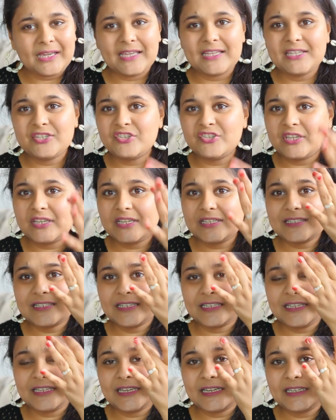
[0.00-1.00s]
is she is
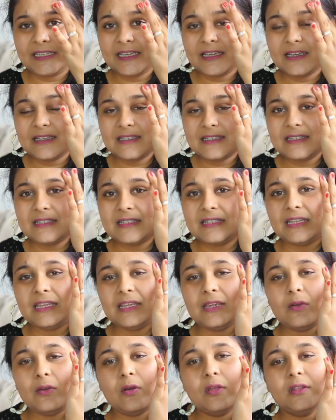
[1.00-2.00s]
creating a
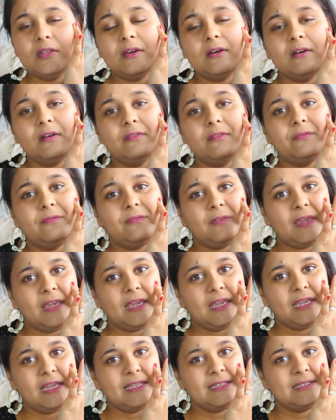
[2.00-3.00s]
C on her
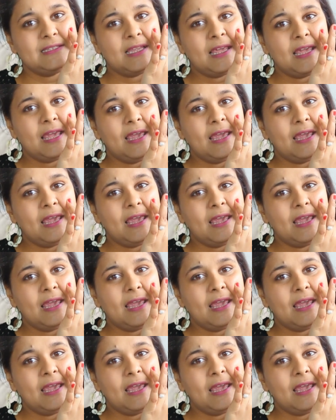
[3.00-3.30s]
face,